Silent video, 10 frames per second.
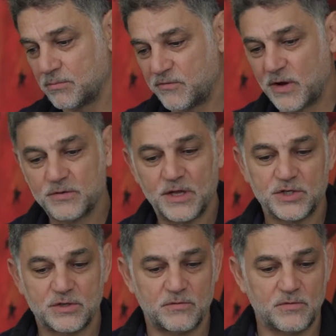
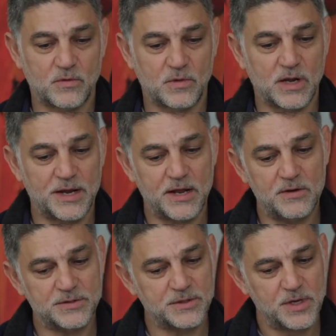foundation for the
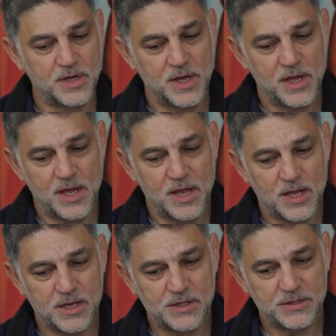Lighthouse
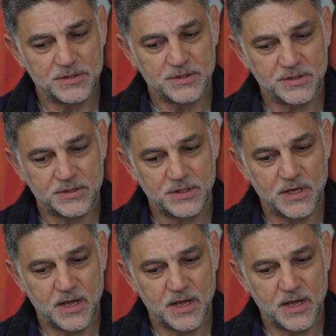is